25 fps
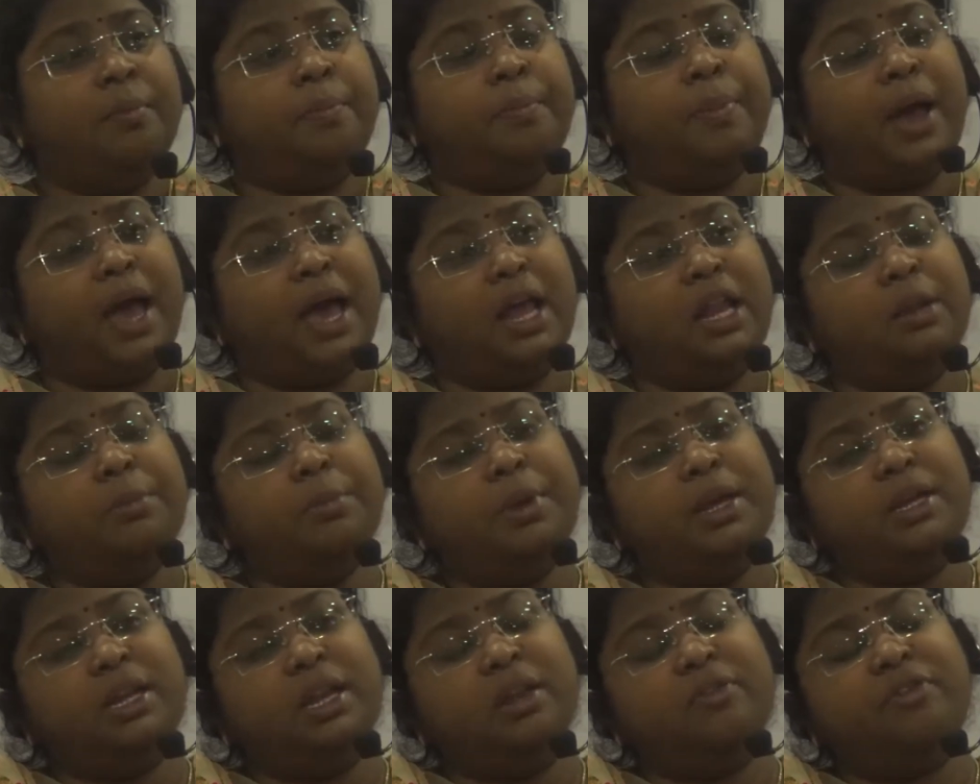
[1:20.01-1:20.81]

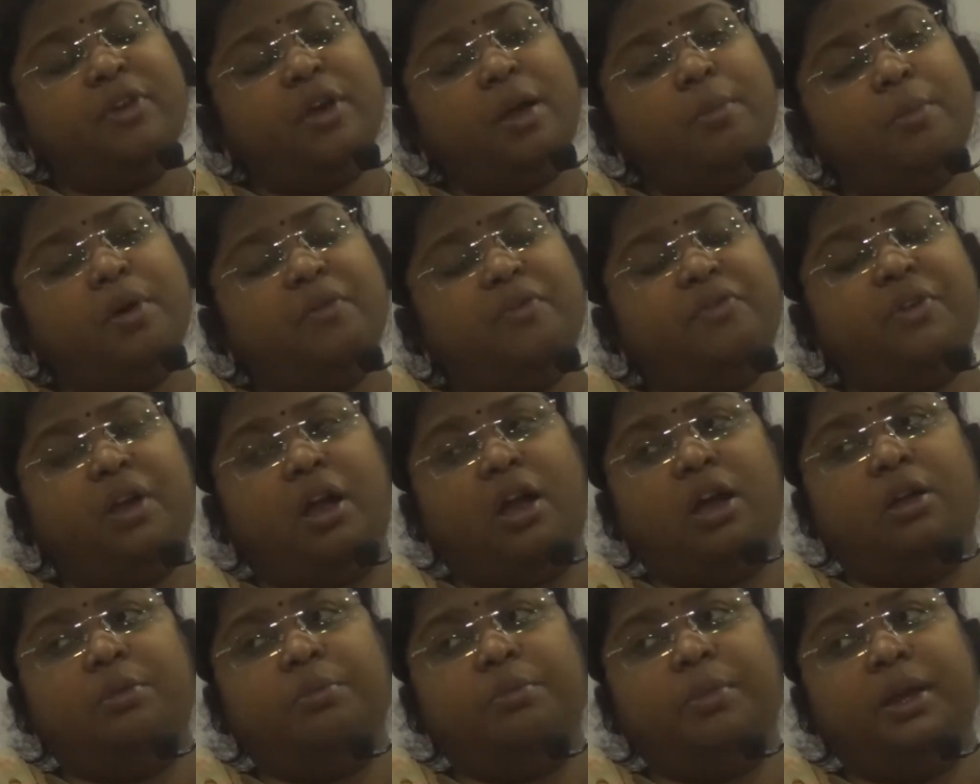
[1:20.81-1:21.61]
Parliamentary form of
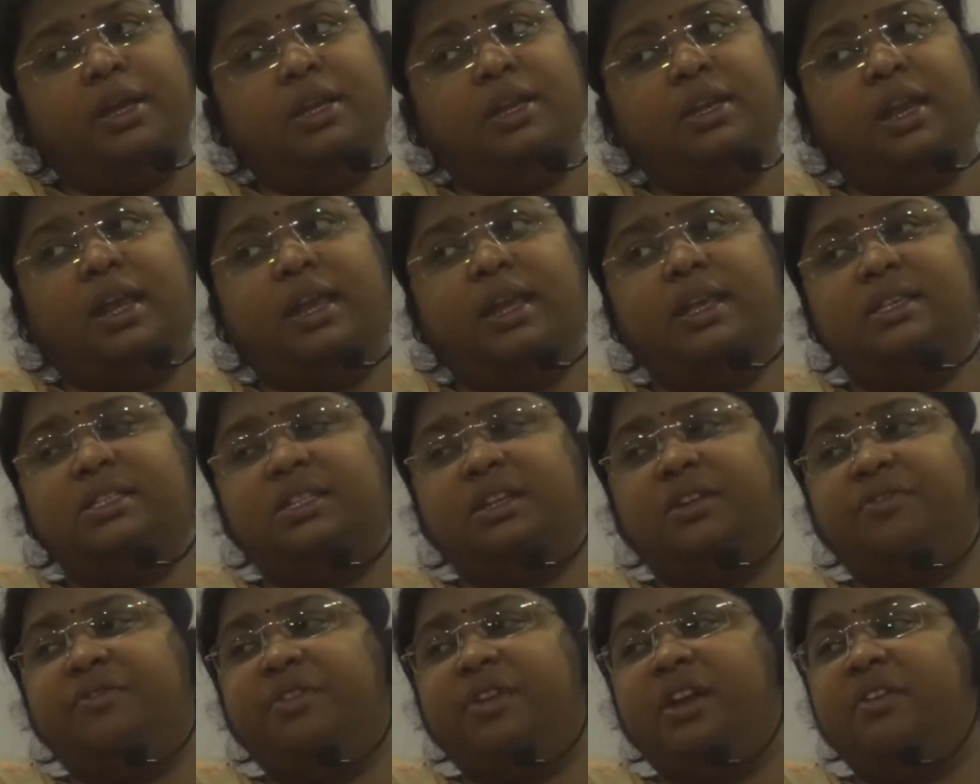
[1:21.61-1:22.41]
government is
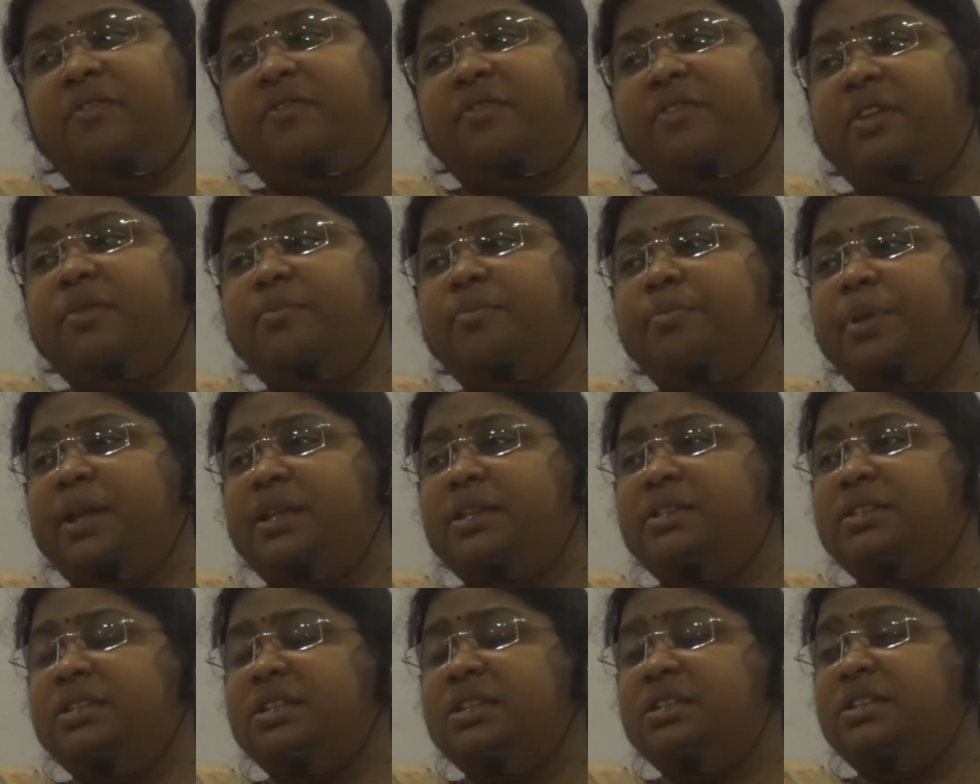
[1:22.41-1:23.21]
different from
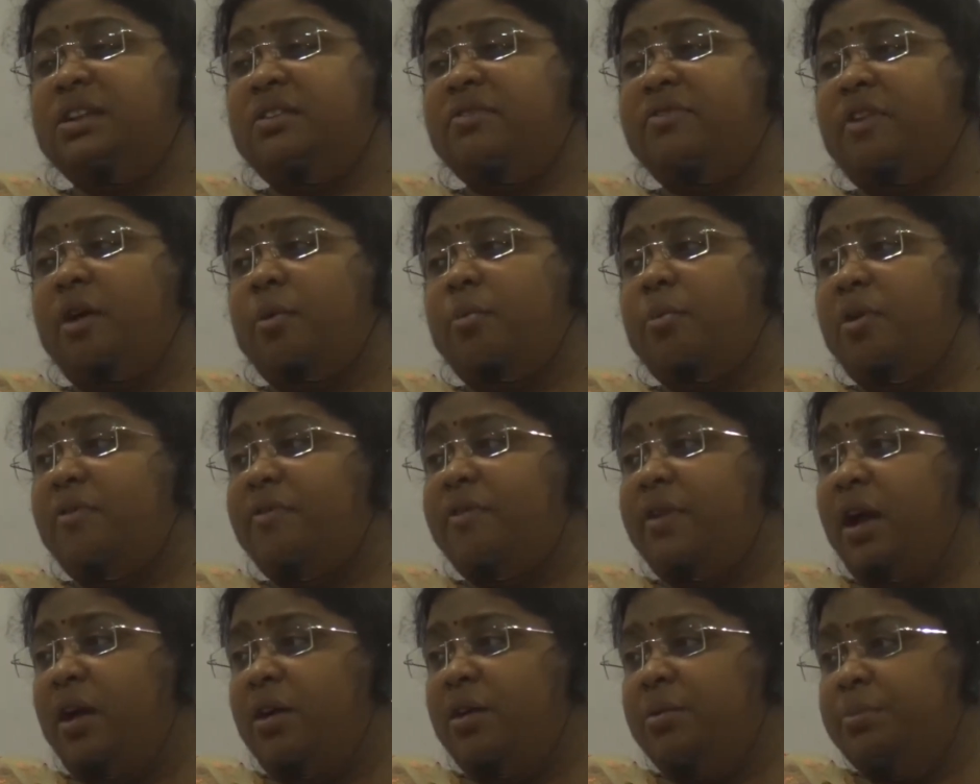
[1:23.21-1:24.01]
presidential form
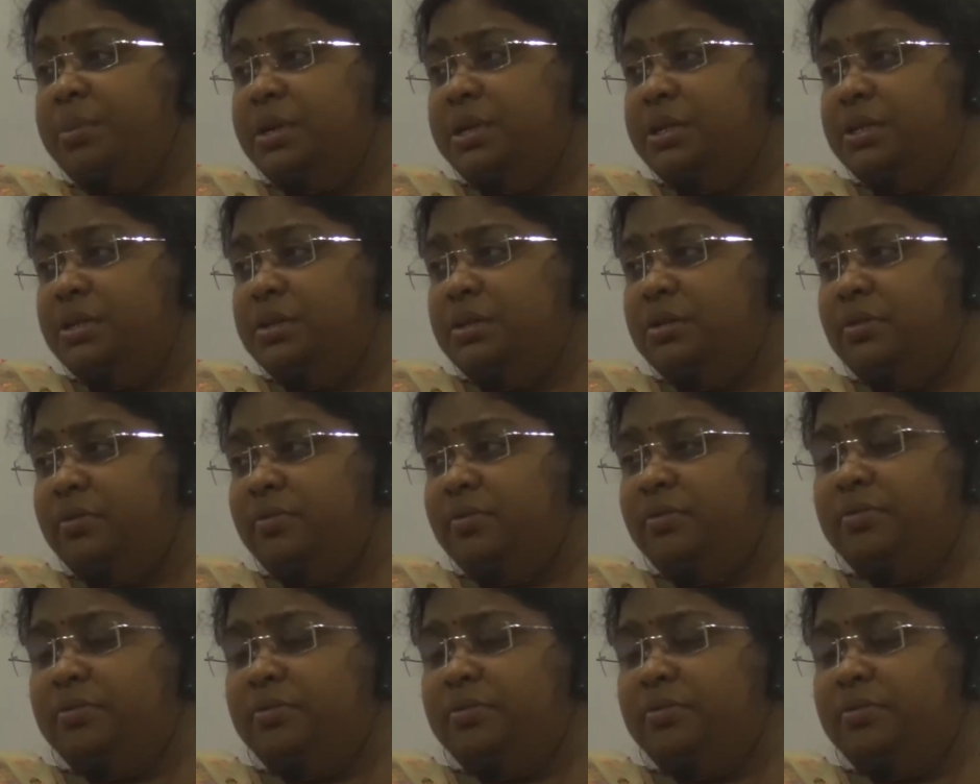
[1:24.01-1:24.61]
of government.